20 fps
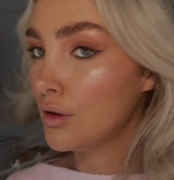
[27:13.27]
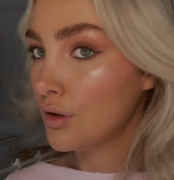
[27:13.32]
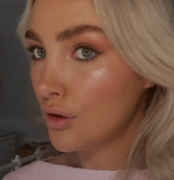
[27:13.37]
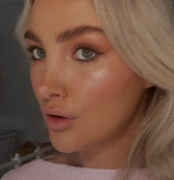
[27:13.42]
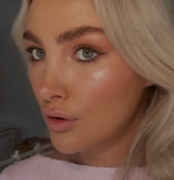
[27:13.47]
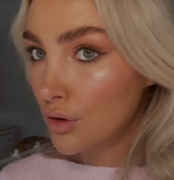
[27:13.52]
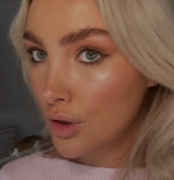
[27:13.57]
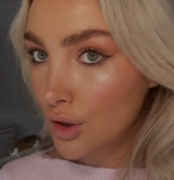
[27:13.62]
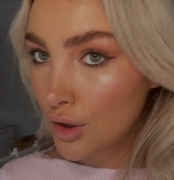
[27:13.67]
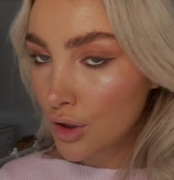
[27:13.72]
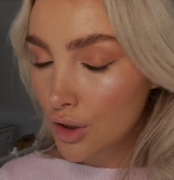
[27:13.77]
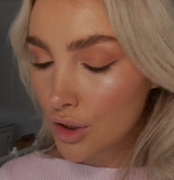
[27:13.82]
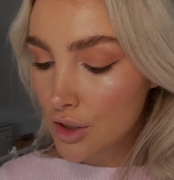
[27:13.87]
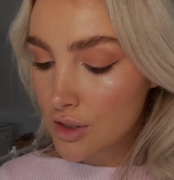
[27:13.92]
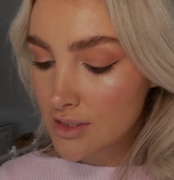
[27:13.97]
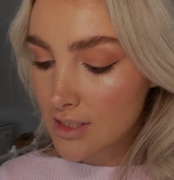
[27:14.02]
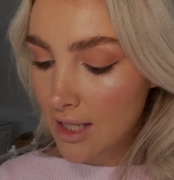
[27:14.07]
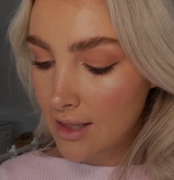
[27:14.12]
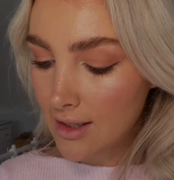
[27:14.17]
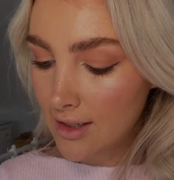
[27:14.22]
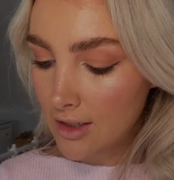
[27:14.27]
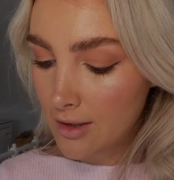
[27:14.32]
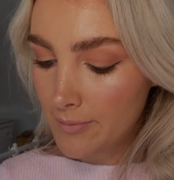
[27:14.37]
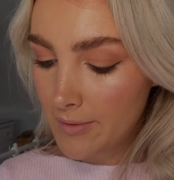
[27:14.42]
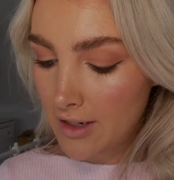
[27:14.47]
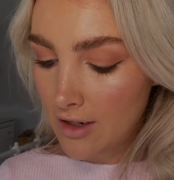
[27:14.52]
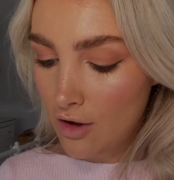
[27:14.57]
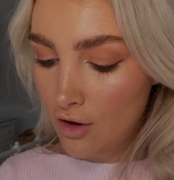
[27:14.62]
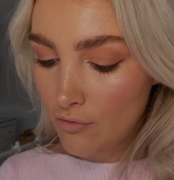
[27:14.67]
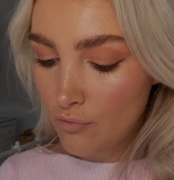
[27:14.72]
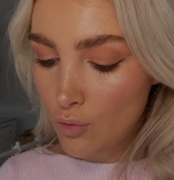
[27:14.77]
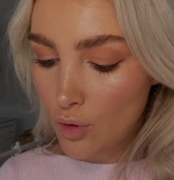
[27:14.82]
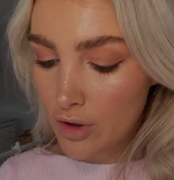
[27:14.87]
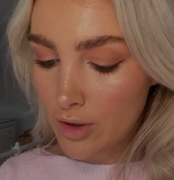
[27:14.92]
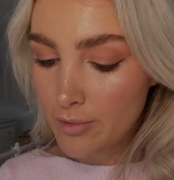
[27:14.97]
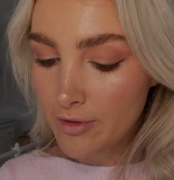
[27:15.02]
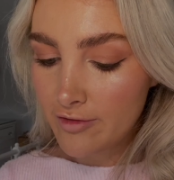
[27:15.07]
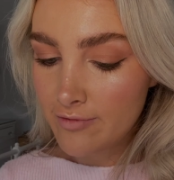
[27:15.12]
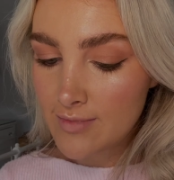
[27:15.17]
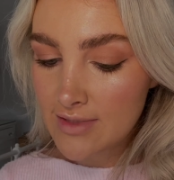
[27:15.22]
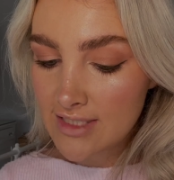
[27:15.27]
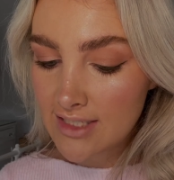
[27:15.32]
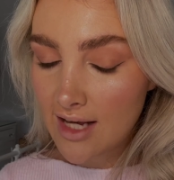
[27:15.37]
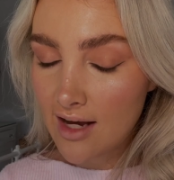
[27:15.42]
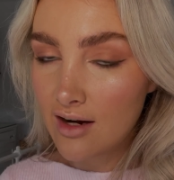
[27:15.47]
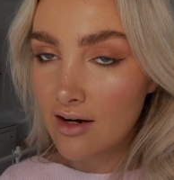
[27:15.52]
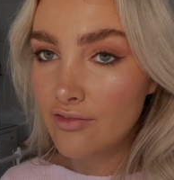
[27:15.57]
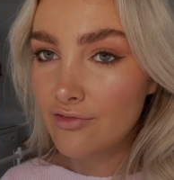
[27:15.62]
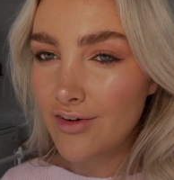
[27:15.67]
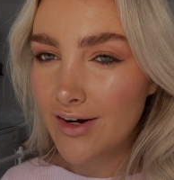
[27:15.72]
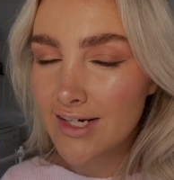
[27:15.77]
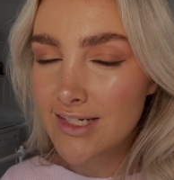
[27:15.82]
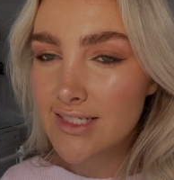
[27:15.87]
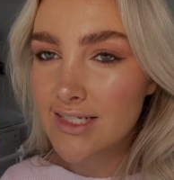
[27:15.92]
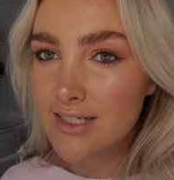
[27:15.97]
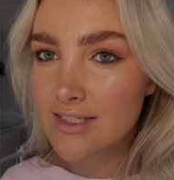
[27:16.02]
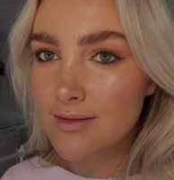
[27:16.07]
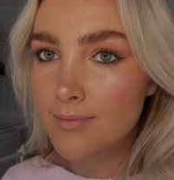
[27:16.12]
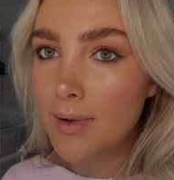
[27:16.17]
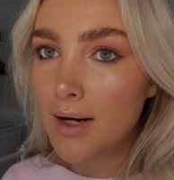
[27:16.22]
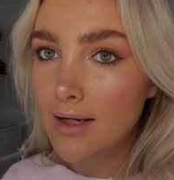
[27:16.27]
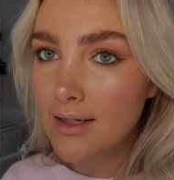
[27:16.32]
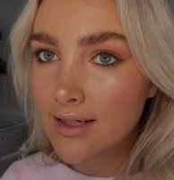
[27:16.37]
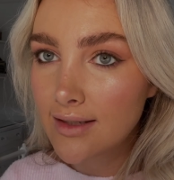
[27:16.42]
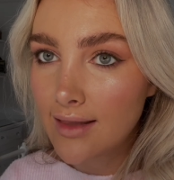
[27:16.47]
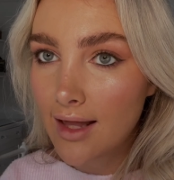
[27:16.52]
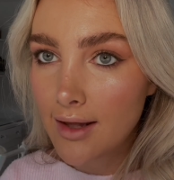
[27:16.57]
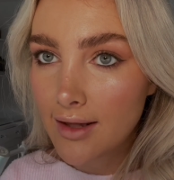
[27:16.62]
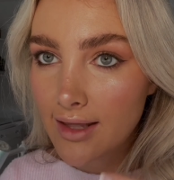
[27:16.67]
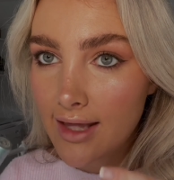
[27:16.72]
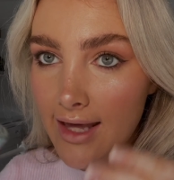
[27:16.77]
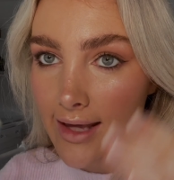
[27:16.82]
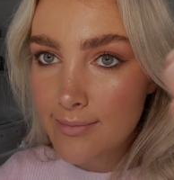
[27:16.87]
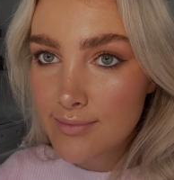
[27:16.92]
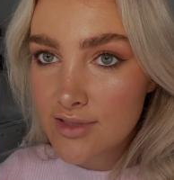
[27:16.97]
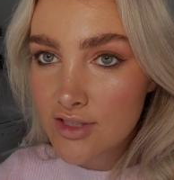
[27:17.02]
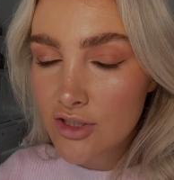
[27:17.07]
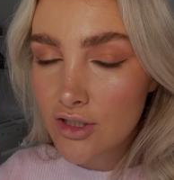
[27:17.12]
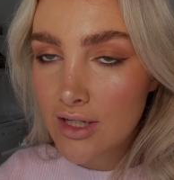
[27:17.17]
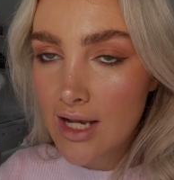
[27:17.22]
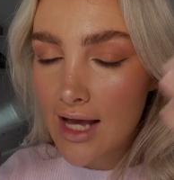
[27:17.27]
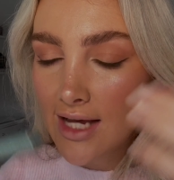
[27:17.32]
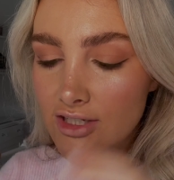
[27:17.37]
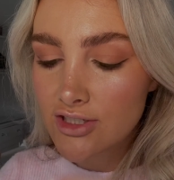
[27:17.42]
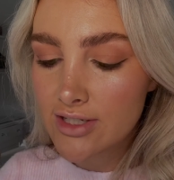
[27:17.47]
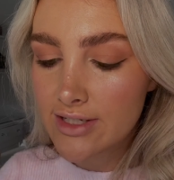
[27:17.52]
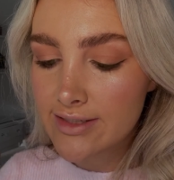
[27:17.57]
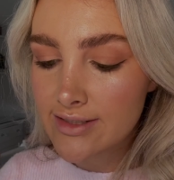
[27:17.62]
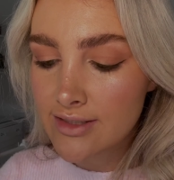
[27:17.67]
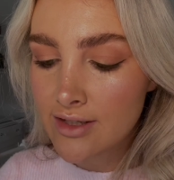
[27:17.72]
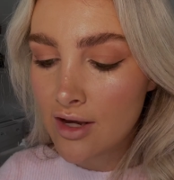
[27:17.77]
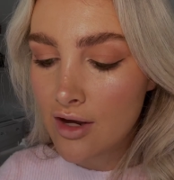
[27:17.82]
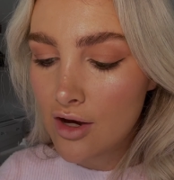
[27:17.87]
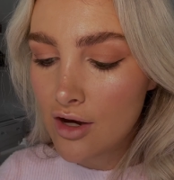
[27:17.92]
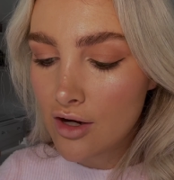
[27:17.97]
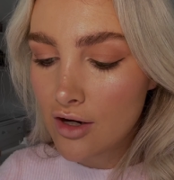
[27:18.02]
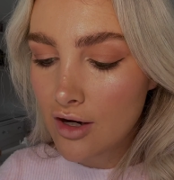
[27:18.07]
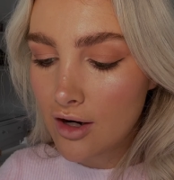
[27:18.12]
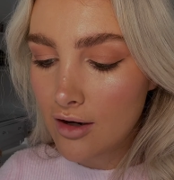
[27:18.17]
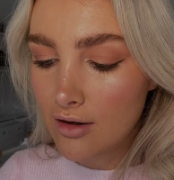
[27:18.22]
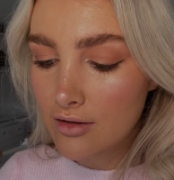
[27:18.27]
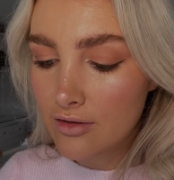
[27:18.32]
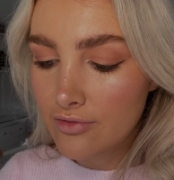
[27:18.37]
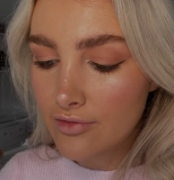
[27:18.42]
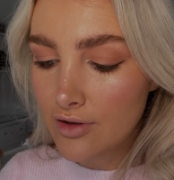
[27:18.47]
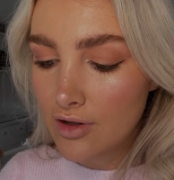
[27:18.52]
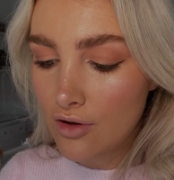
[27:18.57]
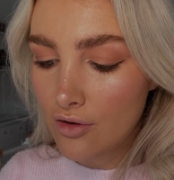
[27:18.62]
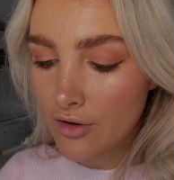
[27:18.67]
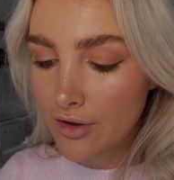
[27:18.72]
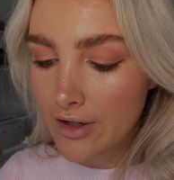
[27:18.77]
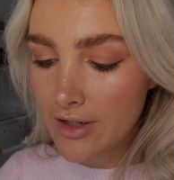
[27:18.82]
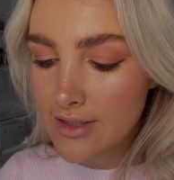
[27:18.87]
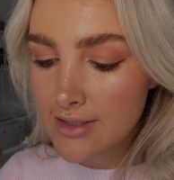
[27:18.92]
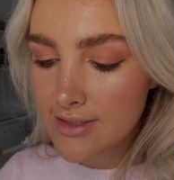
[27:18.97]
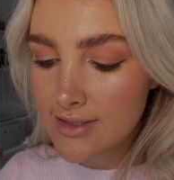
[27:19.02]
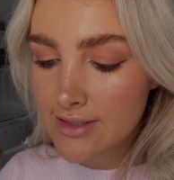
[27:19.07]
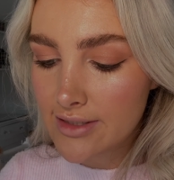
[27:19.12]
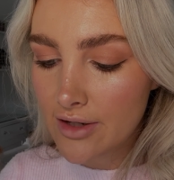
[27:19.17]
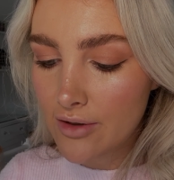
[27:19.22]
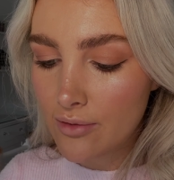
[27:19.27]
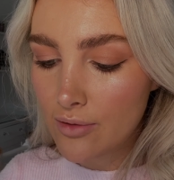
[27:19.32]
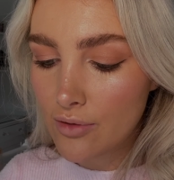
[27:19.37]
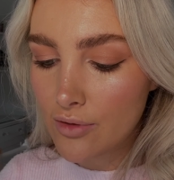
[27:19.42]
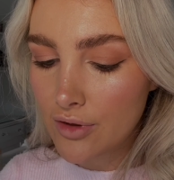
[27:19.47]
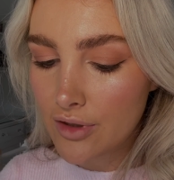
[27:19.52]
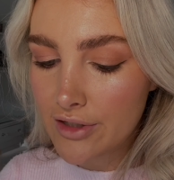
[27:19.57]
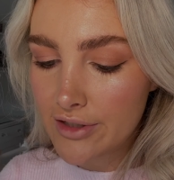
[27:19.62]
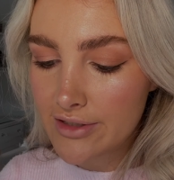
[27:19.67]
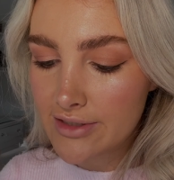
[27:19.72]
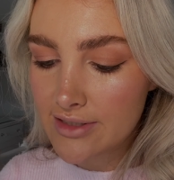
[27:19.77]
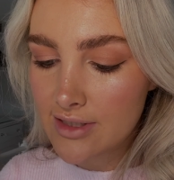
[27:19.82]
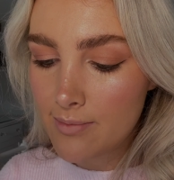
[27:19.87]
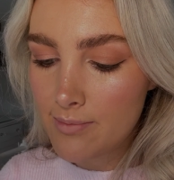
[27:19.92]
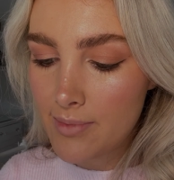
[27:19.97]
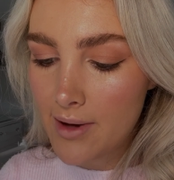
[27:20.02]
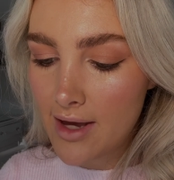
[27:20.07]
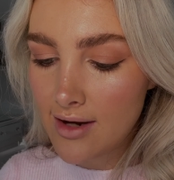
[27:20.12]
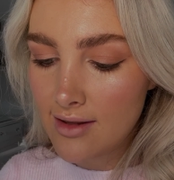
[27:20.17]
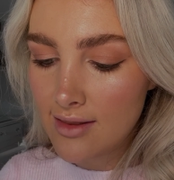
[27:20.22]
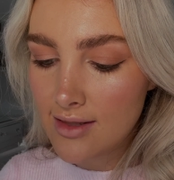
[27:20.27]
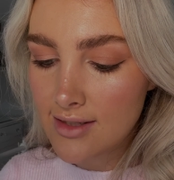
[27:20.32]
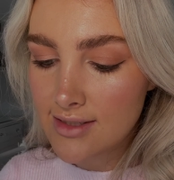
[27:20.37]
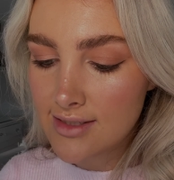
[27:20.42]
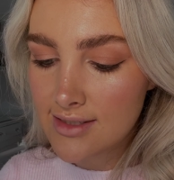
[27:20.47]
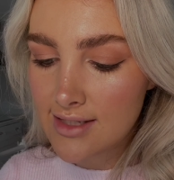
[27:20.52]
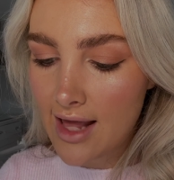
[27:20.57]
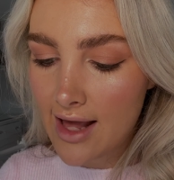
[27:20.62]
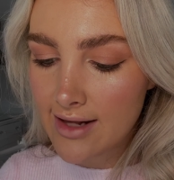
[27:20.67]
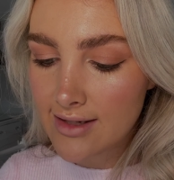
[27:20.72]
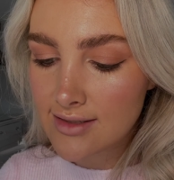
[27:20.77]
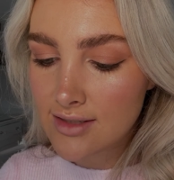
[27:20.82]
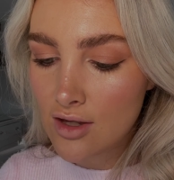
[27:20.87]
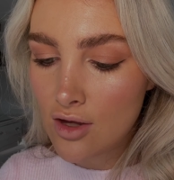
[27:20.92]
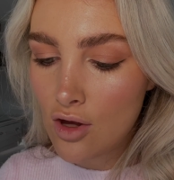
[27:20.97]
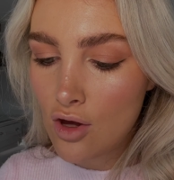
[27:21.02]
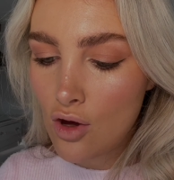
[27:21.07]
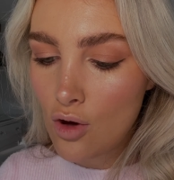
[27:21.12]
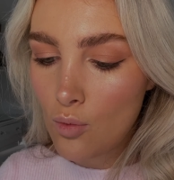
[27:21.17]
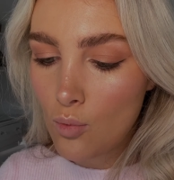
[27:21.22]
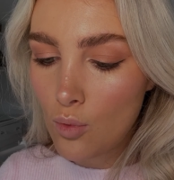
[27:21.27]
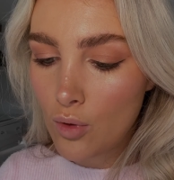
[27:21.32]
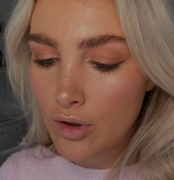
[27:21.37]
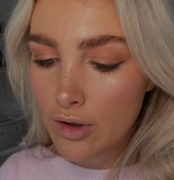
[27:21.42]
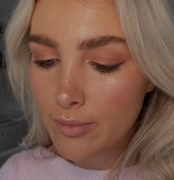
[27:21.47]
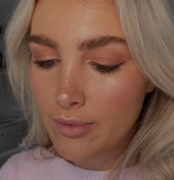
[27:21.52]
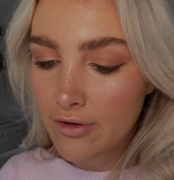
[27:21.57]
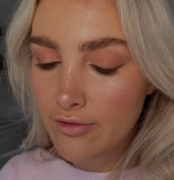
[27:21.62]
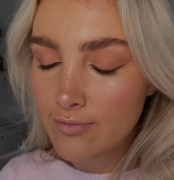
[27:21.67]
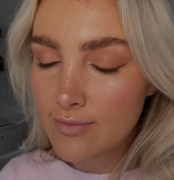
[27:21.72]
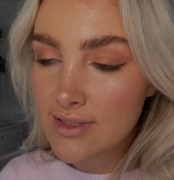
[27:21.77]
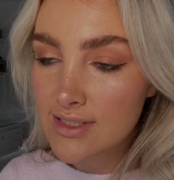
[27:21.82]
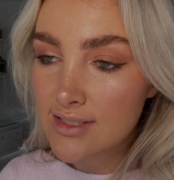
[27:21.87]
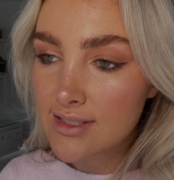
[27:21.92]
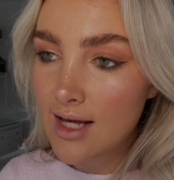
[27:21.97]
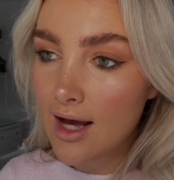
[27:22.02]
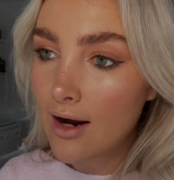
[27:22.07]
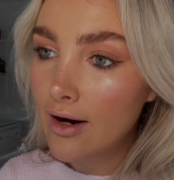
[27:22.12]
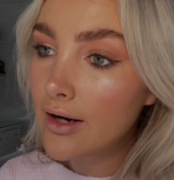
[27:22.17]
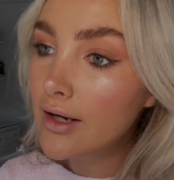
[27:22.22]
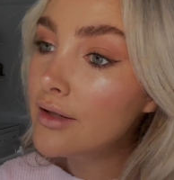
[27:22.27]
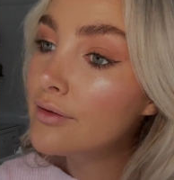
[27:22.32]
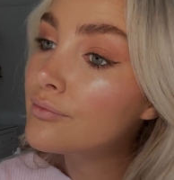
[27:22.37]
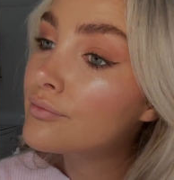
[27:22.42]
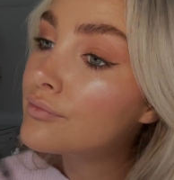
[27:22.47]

Going to use a little bit of waterproof mascara first, because apparently that keeps your lashes curled for longer. So going to use the Better Than Sex waterproof mascara.